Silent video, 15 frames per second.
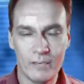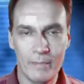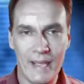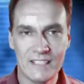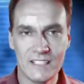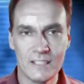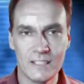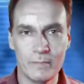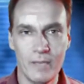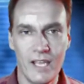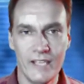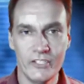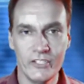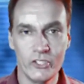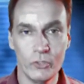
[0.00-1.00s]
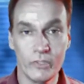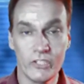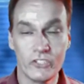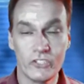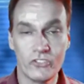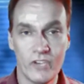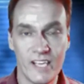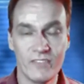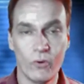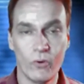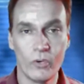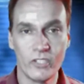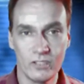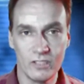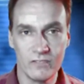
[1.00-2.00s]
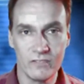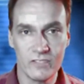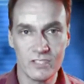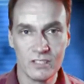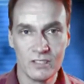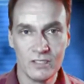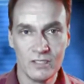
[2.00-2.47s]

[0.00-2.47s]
passes behind you with a tray of hors d'oeuvres.